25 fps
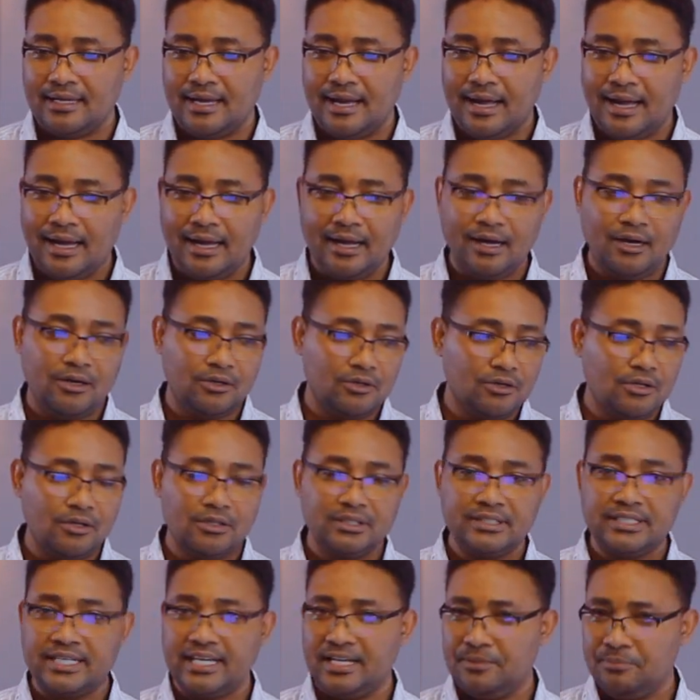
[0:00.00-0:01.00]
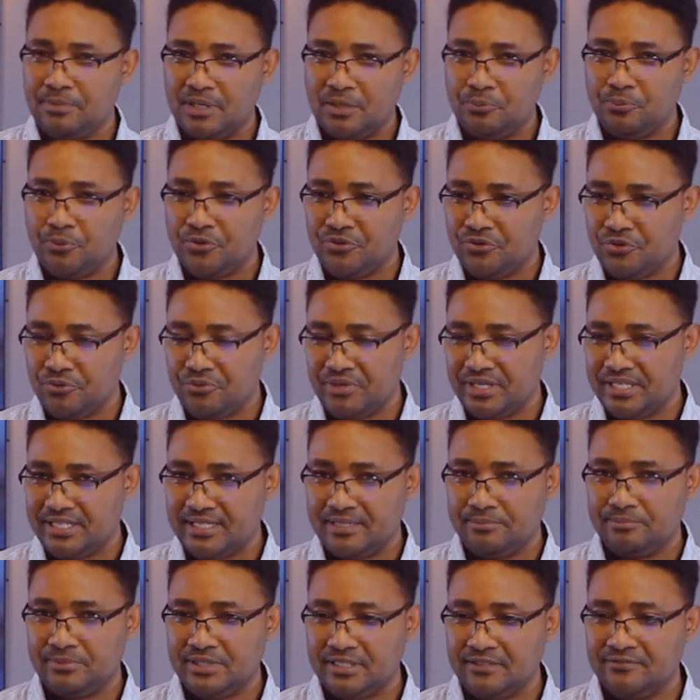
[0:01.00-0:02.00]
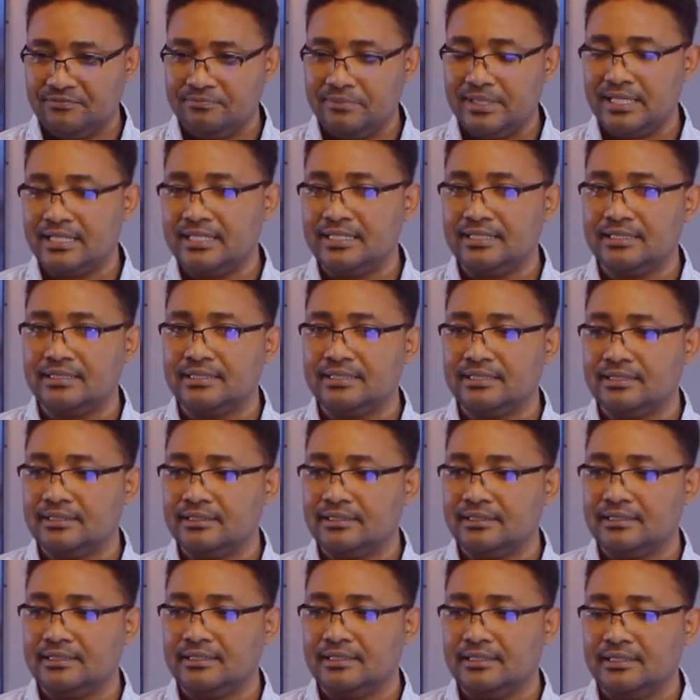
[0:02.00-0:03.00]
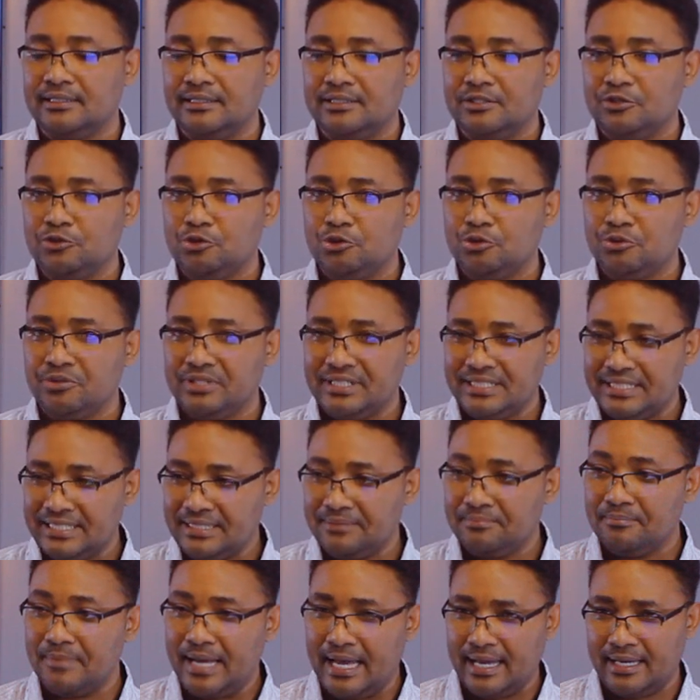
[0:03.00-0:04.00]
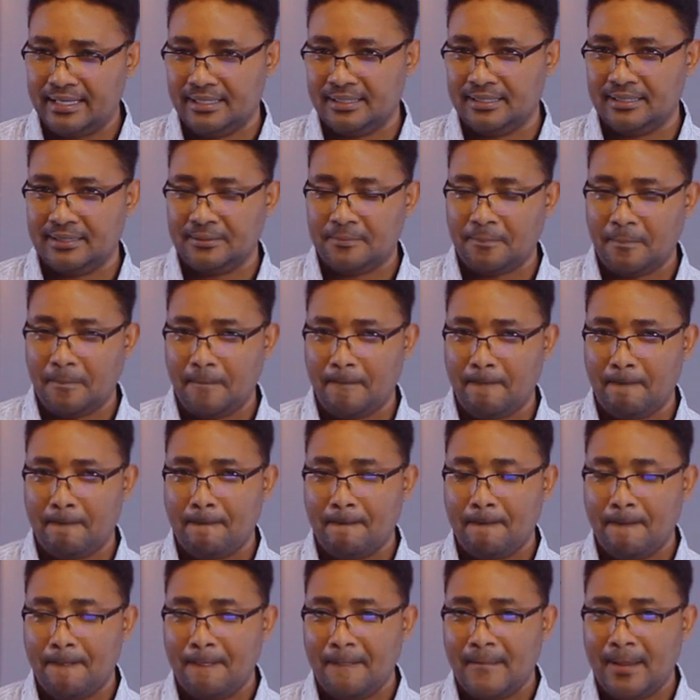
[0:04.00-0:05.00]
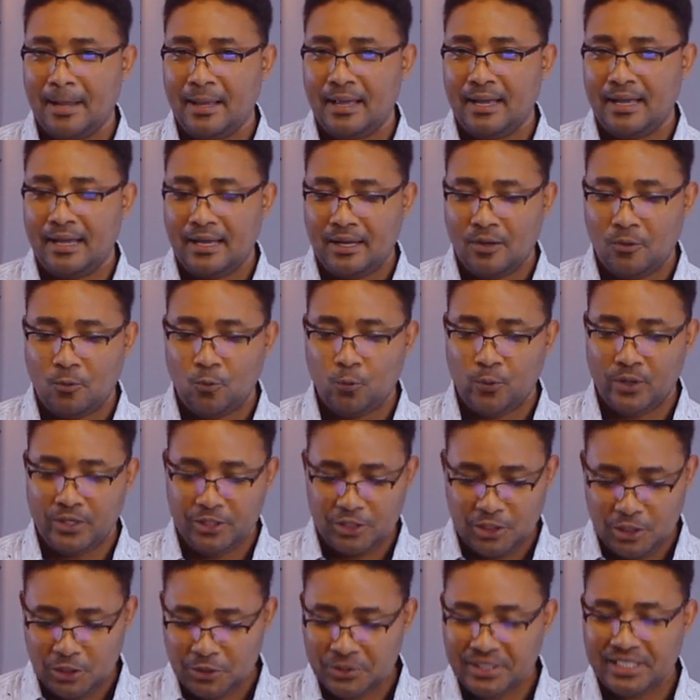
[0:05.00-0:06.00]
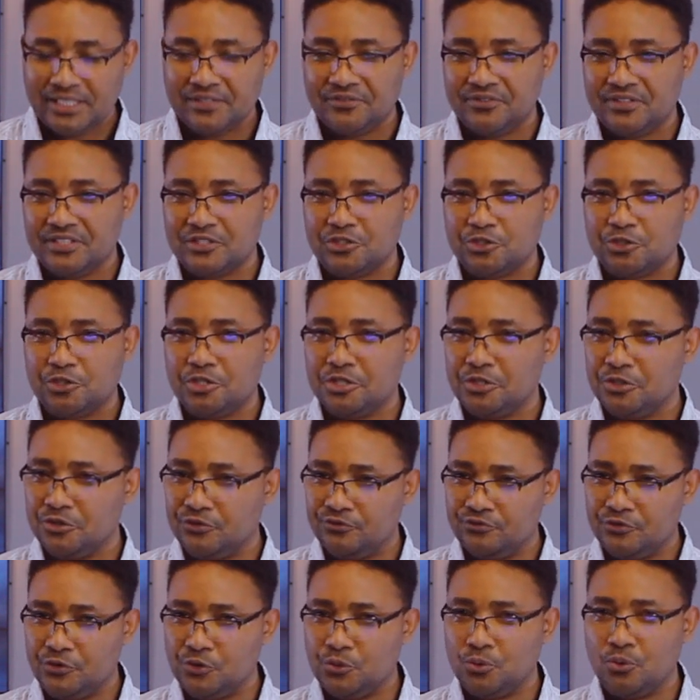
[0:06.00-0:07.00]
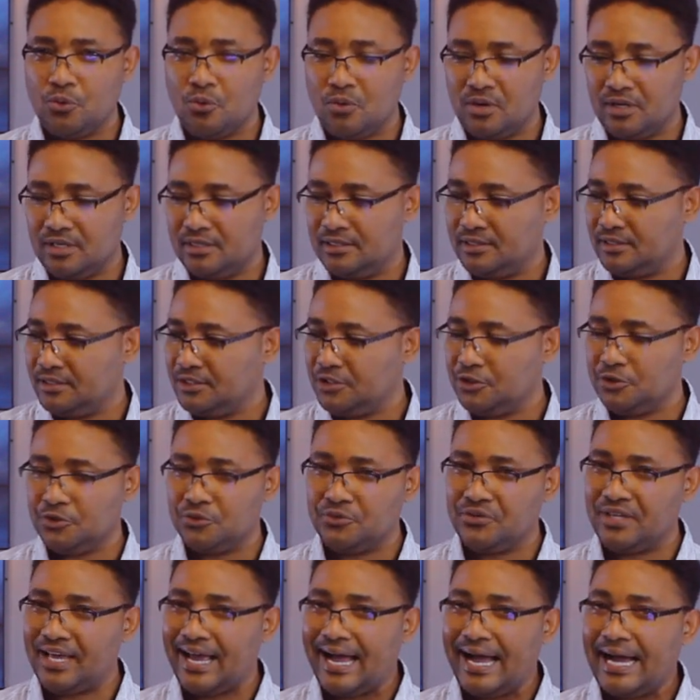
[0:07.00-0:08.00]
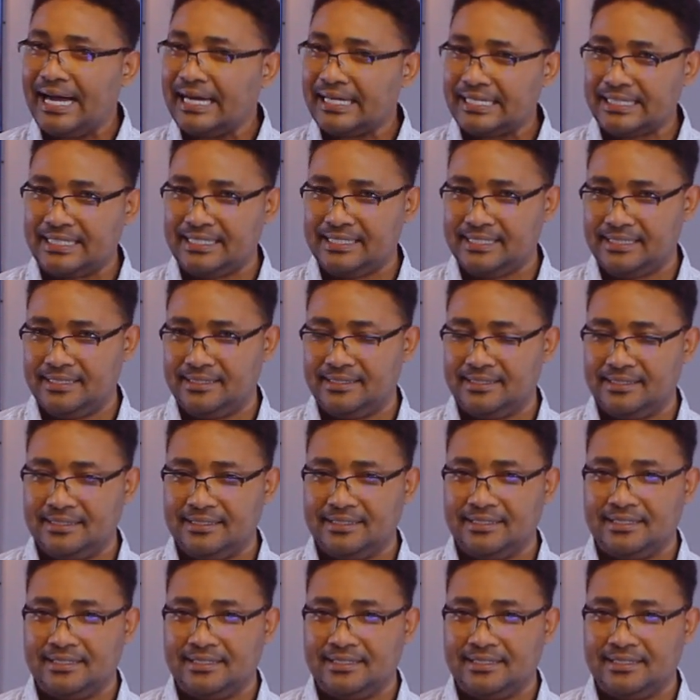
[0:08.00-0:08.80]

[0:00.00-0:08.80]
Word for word: how God came up with a redemptive plan to redeem man. When you look at the story of Noah, you know, the ark.